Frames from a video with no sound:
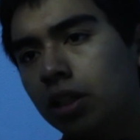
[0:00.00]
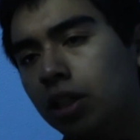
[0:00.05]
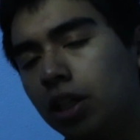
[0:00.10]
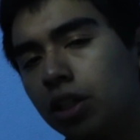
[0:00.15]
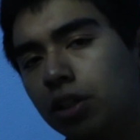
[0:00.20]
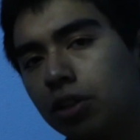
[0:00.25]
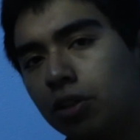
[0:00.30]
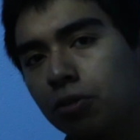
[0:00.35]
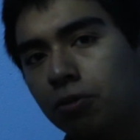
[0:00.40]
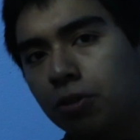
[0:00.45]

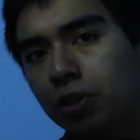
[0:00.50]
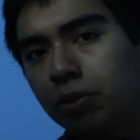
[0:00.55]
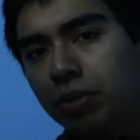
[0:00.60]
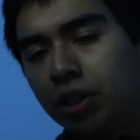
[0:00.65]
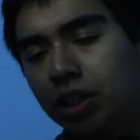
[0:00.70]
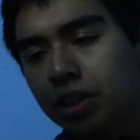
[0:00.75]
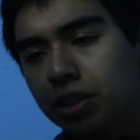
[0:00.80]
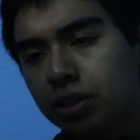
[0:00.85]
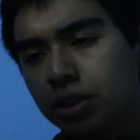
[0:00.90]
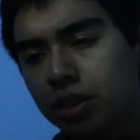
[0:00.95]
And the three
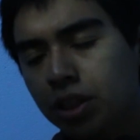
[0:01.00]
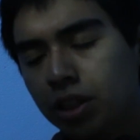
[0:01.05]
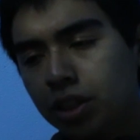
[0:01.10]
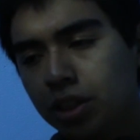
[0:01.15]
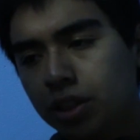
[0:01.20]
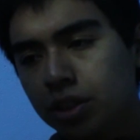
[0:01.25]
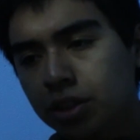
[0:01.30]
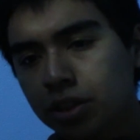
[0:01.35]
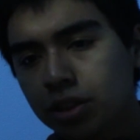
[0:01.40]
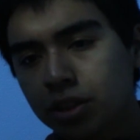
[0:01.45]
main
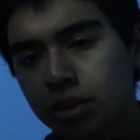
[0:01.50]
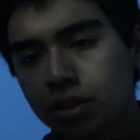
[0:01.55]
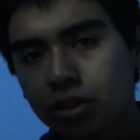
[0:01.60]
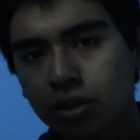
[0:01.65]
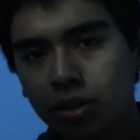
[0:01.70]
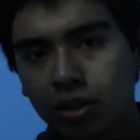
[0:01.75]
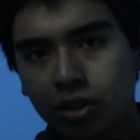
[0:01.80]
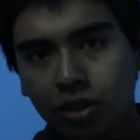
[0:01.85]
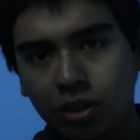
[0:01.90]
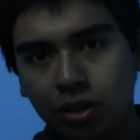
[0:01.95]
settings
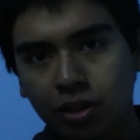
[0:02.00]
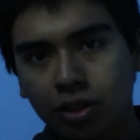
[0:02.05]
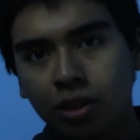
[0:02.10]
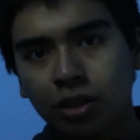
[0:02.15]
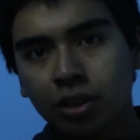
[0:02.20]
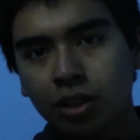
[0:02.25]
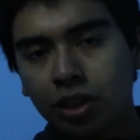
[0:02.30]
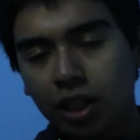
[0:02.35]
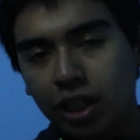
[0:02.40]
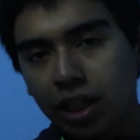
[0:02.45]
are
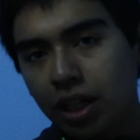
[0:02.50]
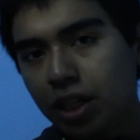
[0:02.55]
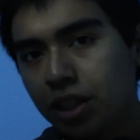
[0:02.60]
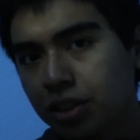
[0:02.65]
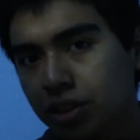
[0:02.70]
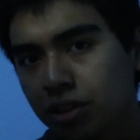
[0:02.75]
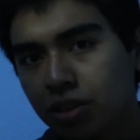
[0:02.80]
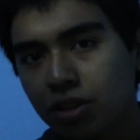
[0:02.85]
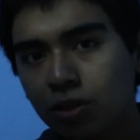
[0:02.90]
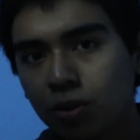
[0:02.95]

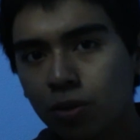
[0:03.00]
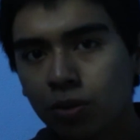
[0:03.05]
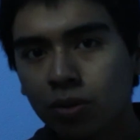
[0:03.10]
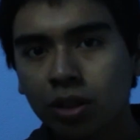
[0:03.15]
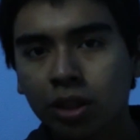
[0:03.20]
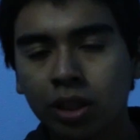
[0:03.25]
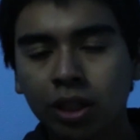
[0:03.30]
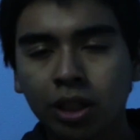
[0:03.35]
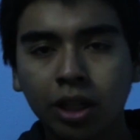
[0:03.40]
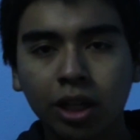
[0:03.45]
ISO,
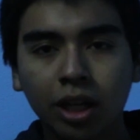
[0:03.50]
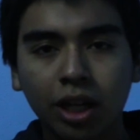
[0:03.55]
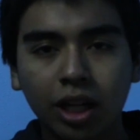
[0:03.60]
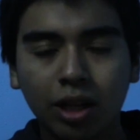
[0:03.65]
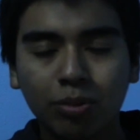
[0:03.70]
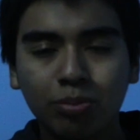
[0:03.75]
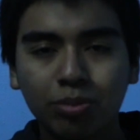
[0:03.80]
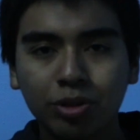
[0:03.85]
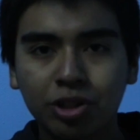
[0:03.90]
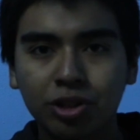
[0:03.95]

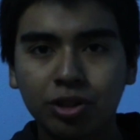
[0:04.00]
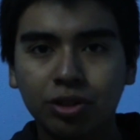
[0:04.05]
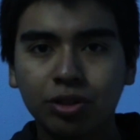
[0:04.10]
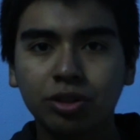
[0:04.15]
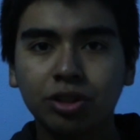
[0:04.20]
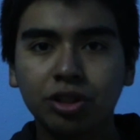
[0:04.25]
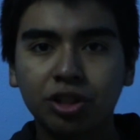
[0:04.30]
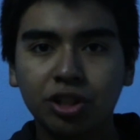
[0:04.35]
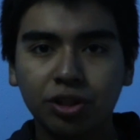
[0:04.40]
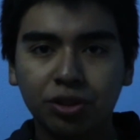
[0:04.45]
aperture,
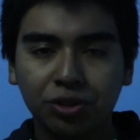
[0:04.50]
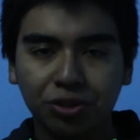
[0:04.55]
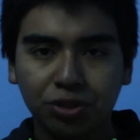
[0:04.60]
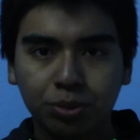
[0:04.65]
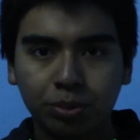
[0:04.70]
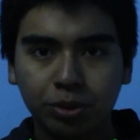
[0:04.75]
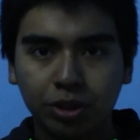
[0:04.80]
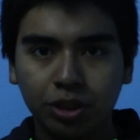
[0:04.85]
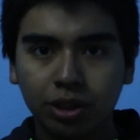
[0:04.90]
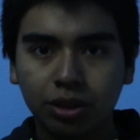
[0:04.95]
and shutter
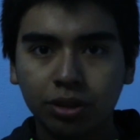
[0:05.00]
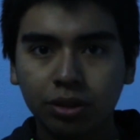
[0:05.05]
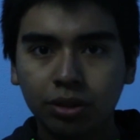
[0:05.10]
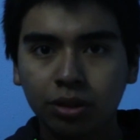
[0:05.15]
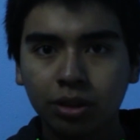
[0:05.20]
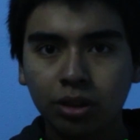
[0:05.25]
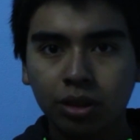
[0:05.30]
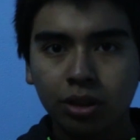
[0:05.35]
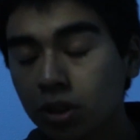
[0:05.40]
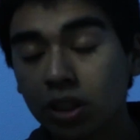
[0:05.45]
speed.
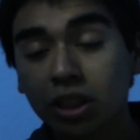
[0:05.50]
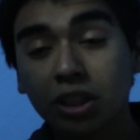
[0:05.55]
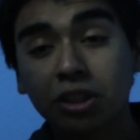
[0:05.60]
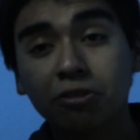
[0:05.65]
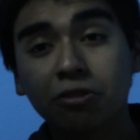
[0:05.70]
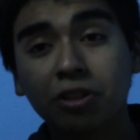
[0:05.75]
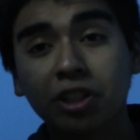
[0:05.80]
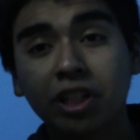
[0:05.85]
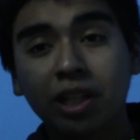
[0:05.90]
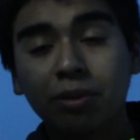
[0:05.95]
These
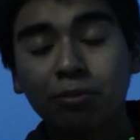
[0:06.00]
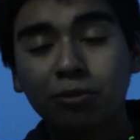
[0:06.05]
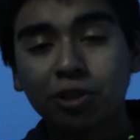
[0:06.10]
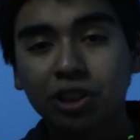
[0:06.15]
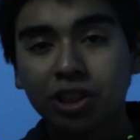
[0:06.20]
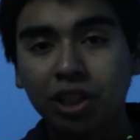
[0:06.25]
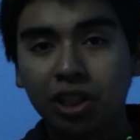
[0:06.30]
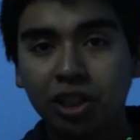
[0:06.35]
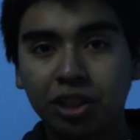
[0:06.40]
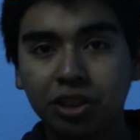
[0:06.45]
three camera
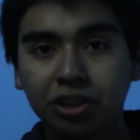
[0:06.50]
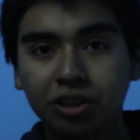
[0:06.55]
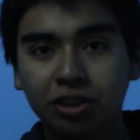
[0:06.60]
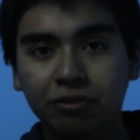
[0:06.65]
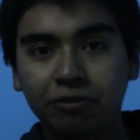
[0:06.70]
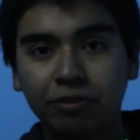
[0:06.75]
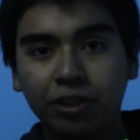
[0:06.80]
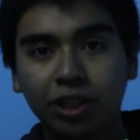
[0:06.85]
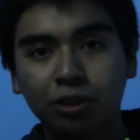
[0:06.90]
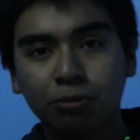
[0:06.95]
settings
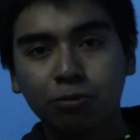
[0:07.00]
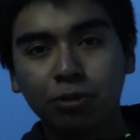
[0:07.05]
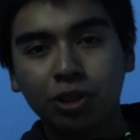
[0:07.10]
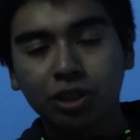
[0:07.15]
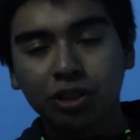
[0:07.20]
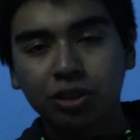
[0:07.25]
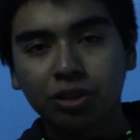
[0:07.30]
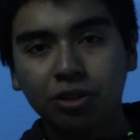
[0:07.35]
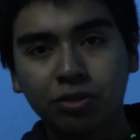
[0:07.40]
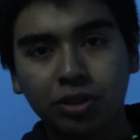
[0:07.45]
affect what
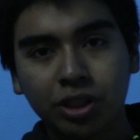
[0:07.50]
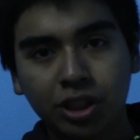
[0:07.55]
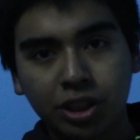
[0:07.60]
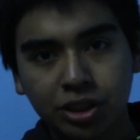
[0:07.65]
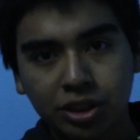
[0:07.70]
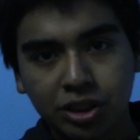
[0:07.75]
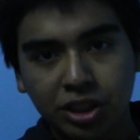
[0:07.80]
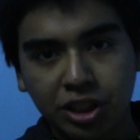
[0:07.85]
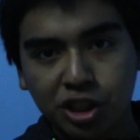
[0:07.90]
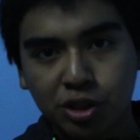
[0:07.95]
is known
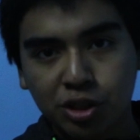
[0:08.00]
as the